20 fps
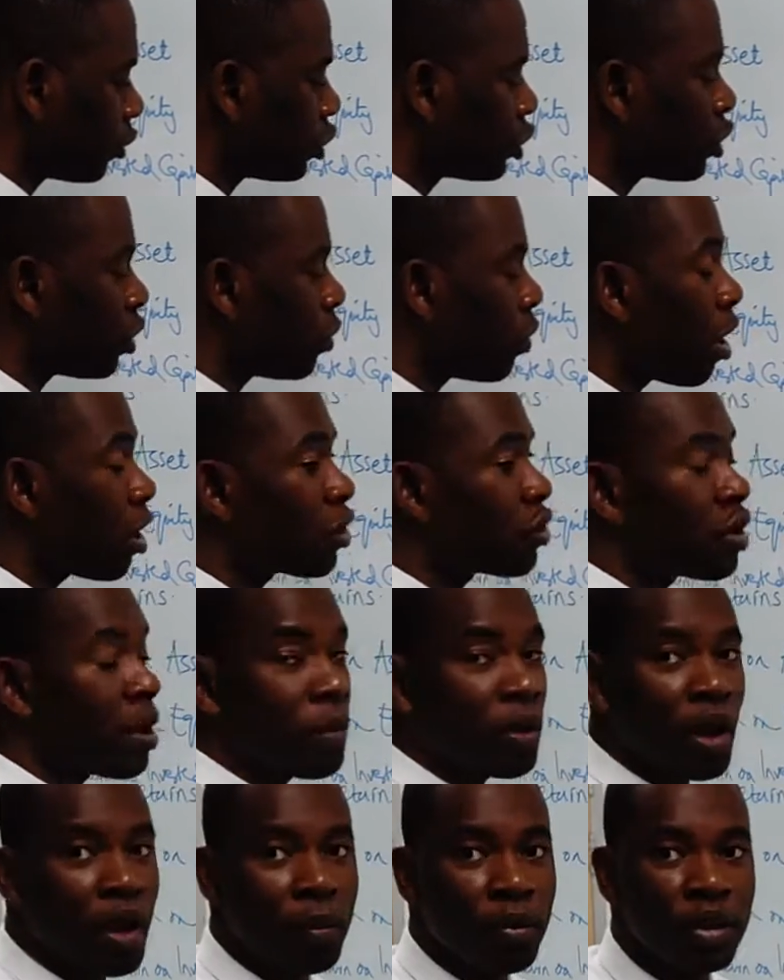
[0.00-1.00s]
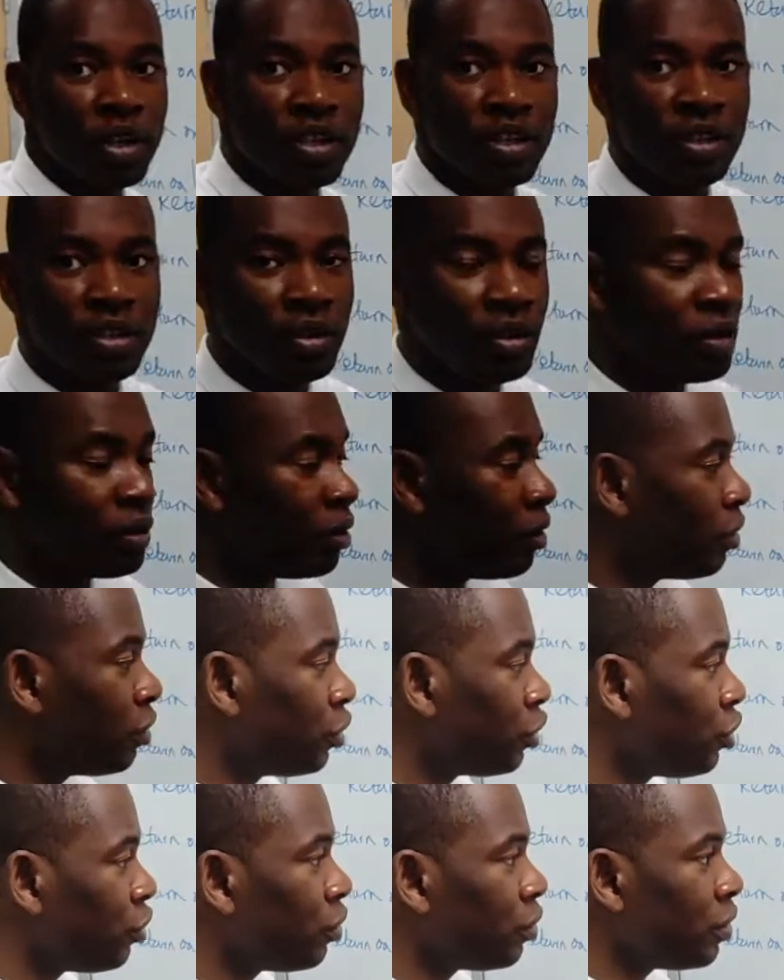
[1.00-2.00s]
So what some companies
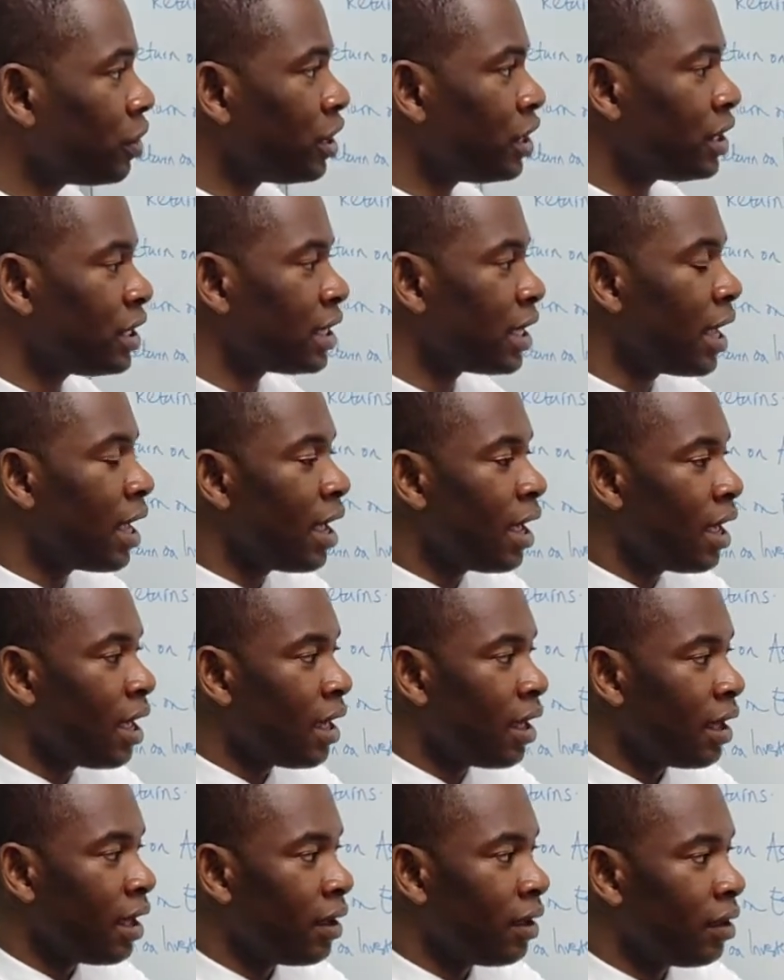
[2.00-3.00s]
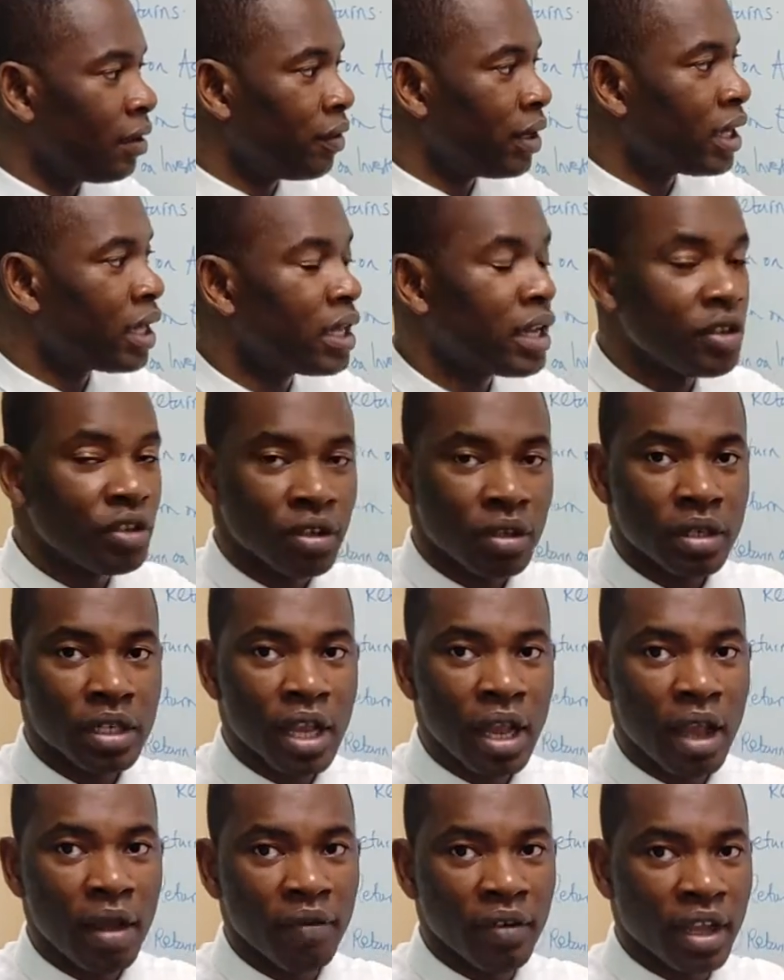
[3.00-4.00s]
do is, rather than
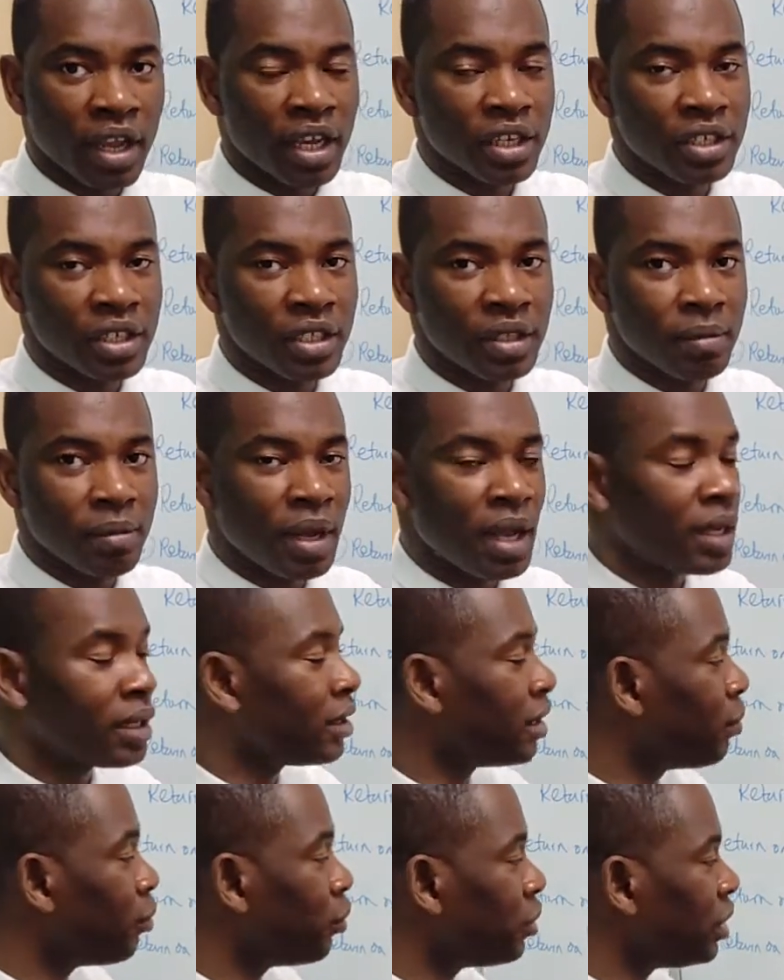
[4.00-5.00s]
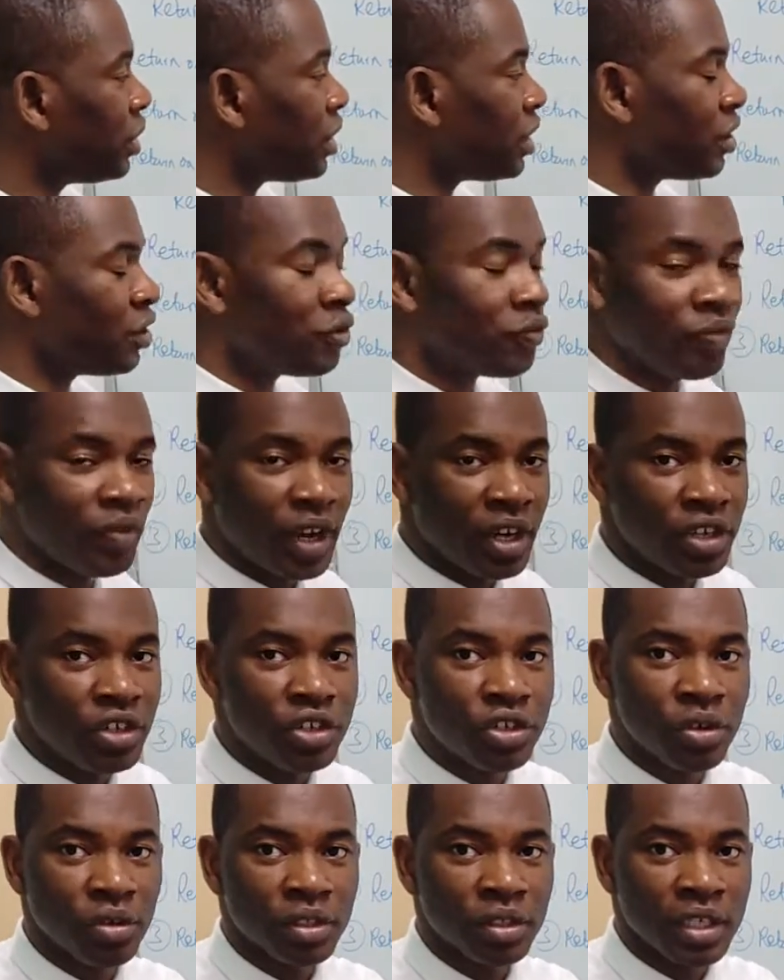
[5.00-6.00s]
just have cash in the bank, they put it in very
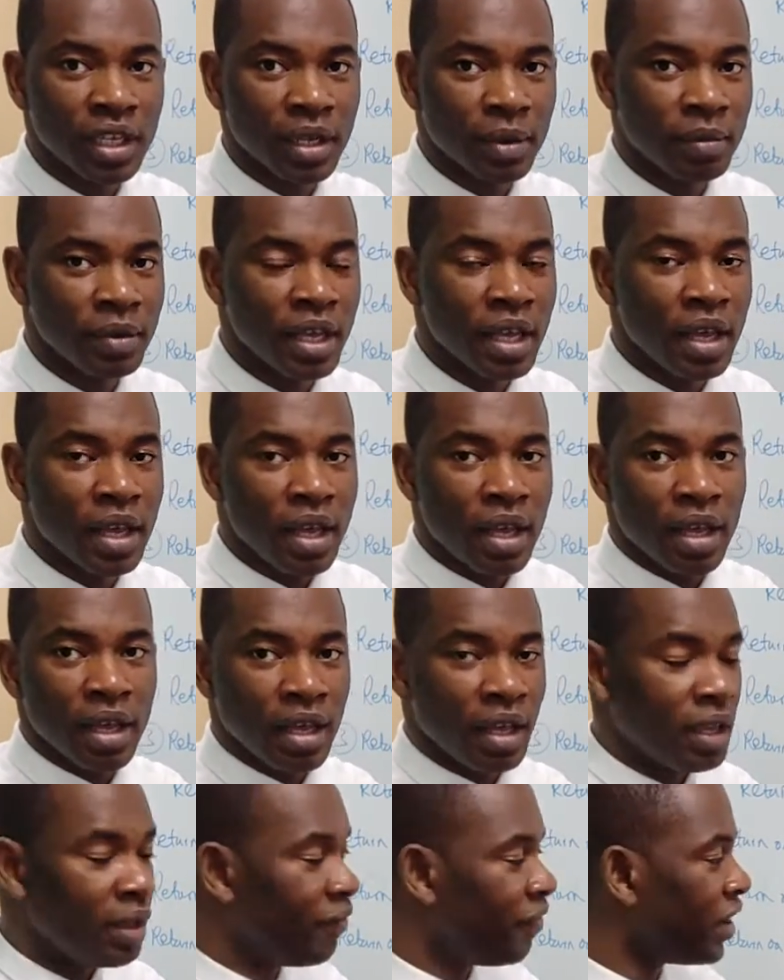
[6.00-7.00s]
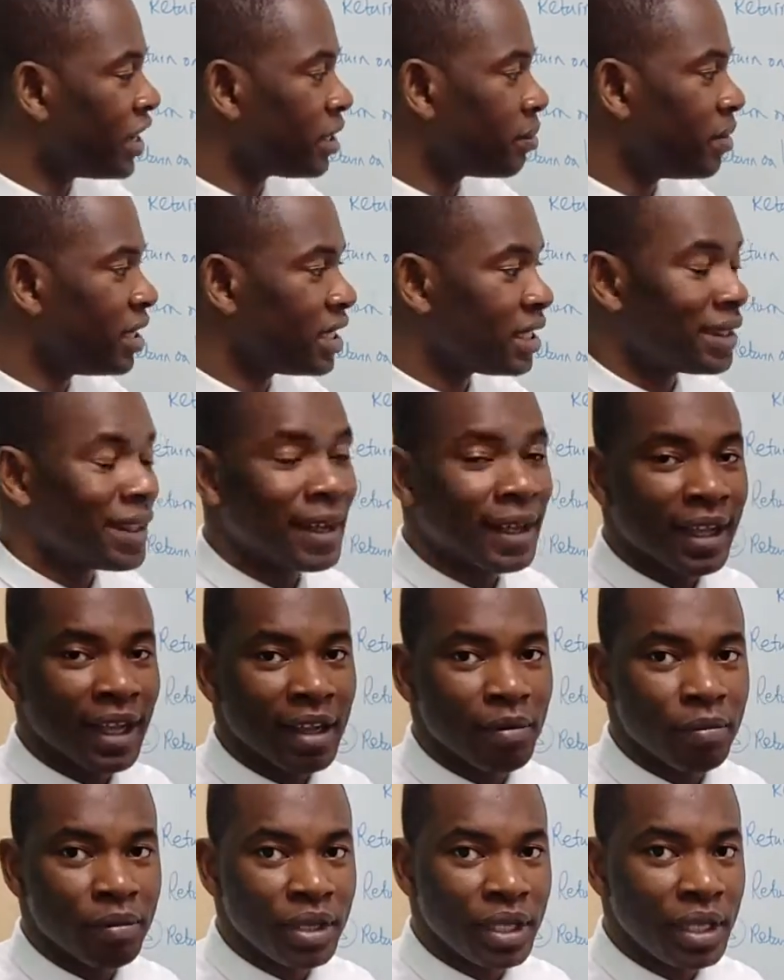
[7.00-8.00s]
short-term investment that
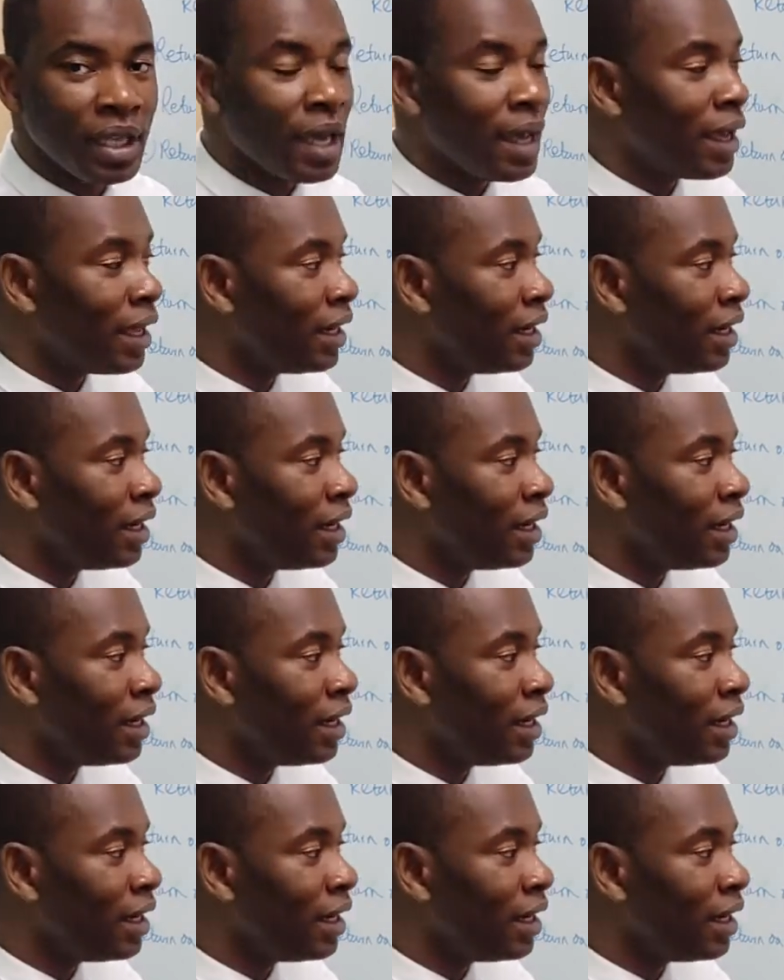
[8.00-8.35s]
can be